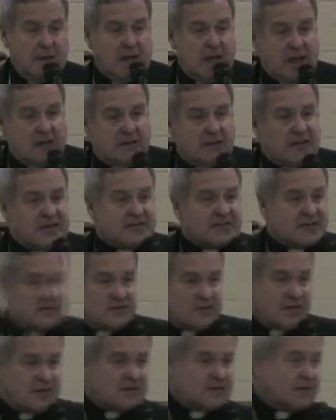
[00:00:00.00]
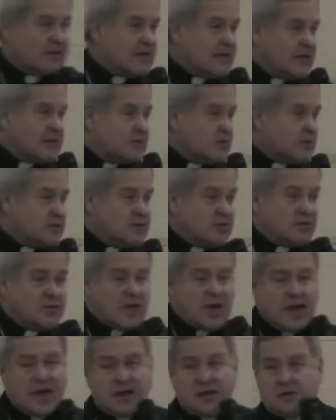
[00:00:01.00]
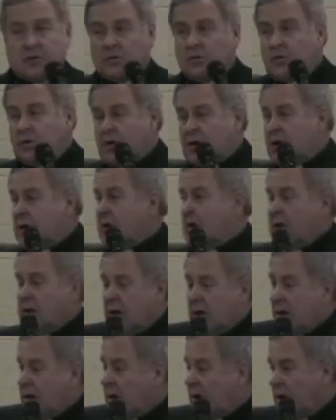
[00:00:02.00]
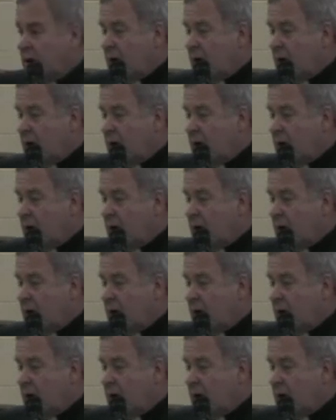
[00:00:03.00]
And they suggested things which then were